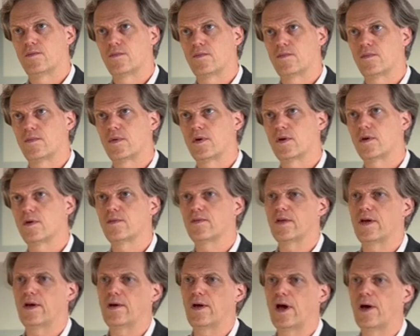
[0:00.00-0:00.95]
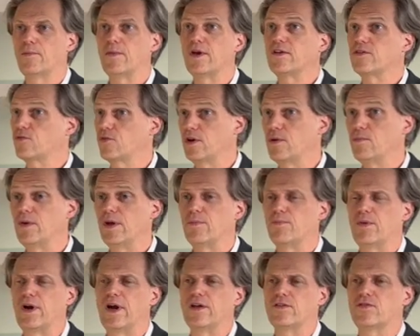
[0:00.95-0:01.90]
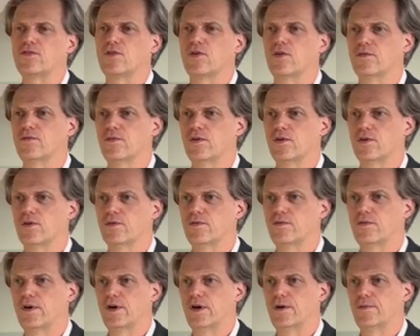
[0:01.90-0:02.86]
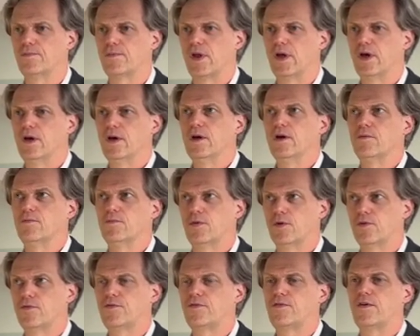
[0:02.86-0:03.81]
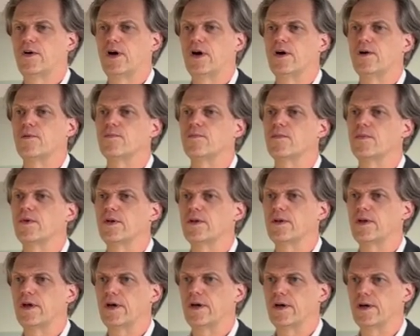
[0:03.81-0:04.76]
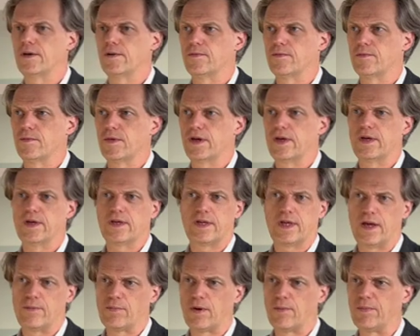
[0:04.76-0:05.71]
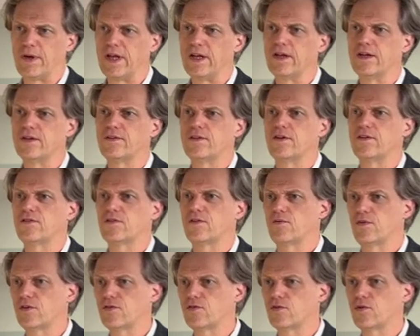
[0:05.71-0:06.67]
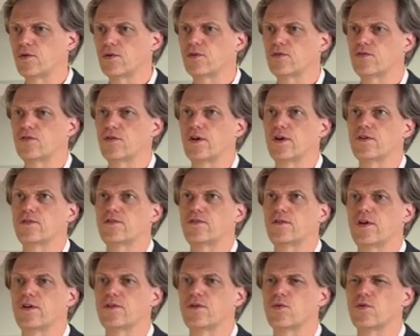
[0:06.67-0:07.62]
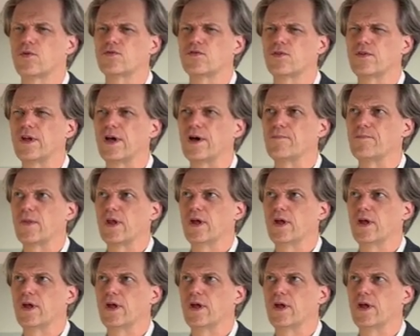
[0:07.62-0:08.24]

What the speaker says: And I'm extremely impressed of both the capabilities and resources, and also the